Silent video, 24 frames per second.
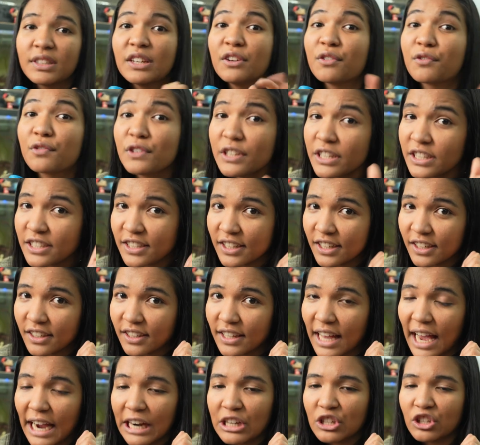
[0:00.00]
Freezing,
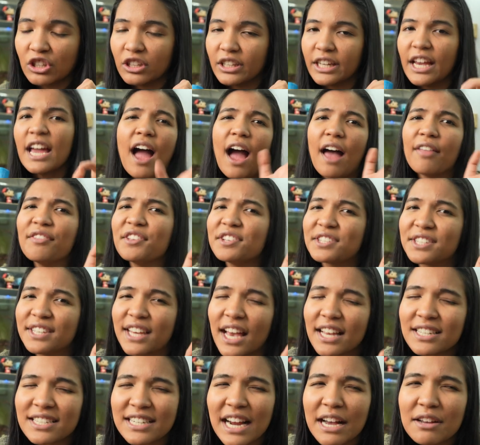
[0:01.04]
actually. And this
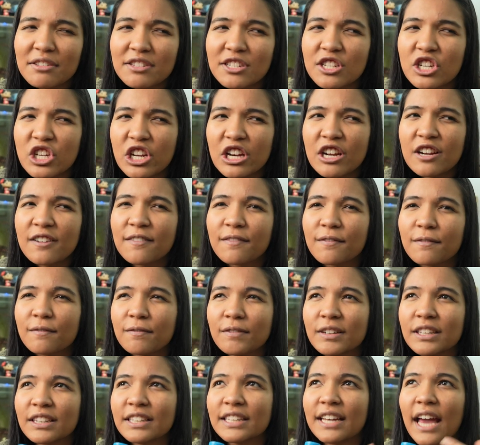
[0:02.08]
guest house didn't
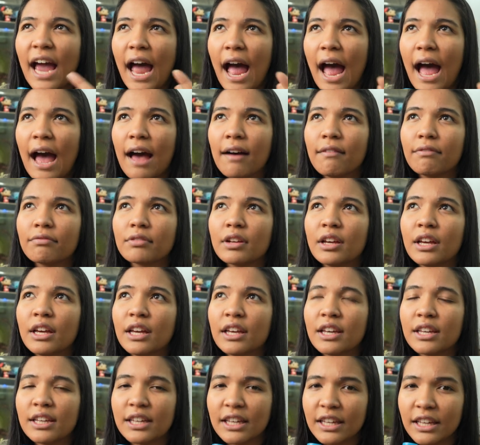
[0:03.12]
really have
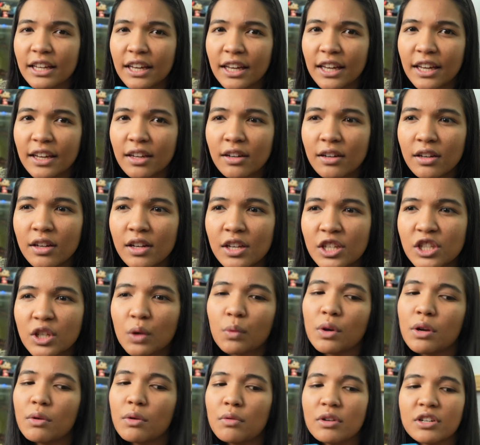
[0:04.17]
heating, so
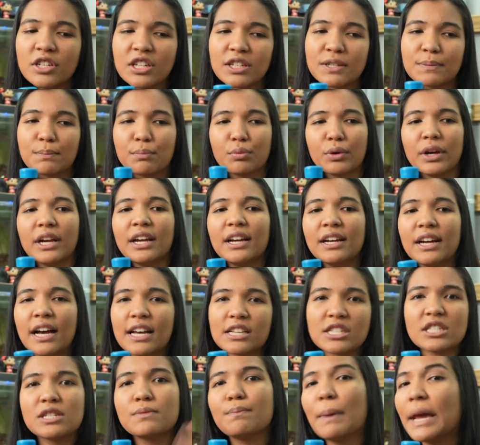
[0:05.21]
we would just bring a
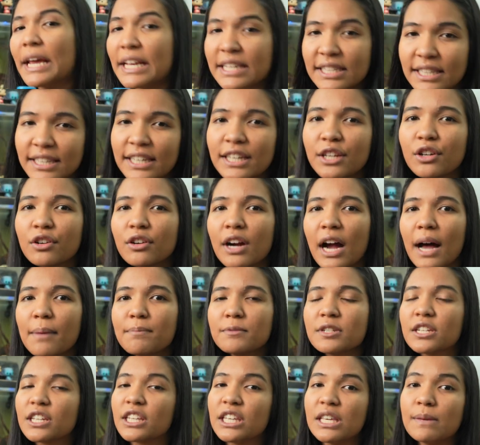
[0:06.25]
space heater up
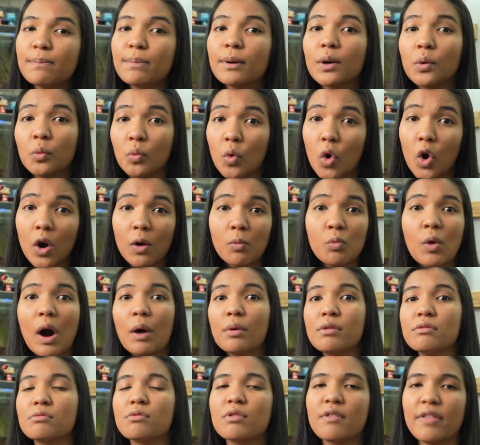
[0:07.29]
to keep it warm while
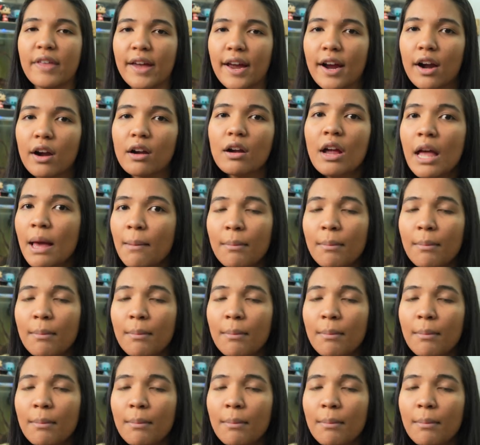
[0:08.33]
we were there.